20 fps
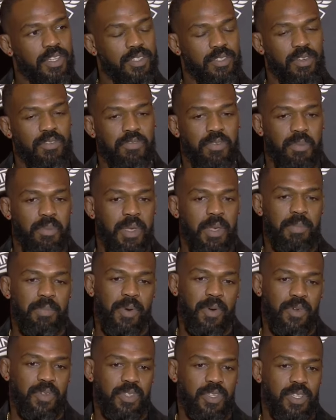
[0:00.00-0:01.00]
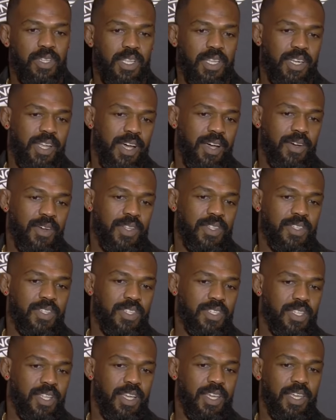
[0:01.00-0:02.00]
So for me personally now, it's
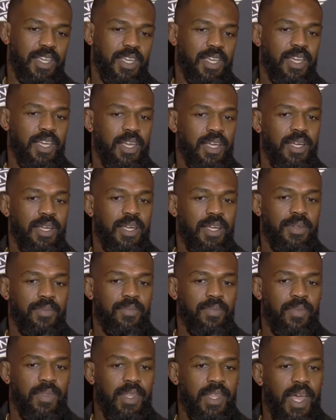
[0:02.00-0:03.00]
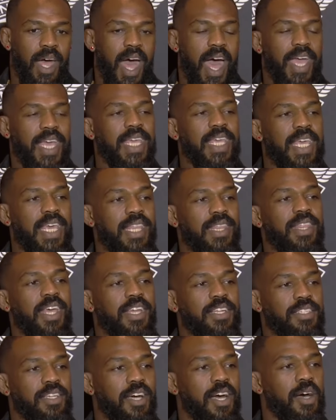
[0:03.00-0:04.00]
just like I get
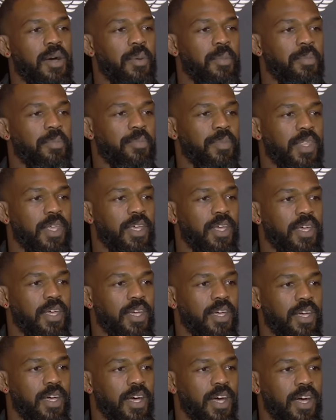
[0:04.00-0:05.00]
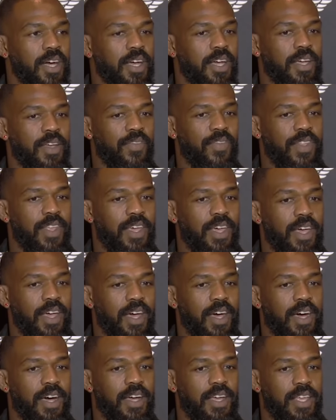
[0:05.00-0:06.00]
that Tom
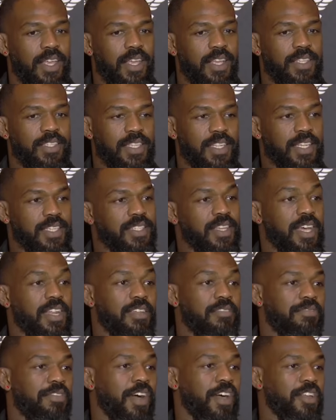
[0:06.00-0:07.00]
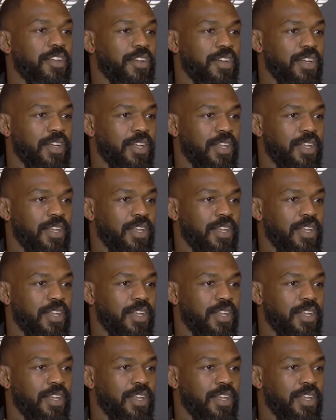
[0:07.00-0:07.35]
uh, is an exciting fighter.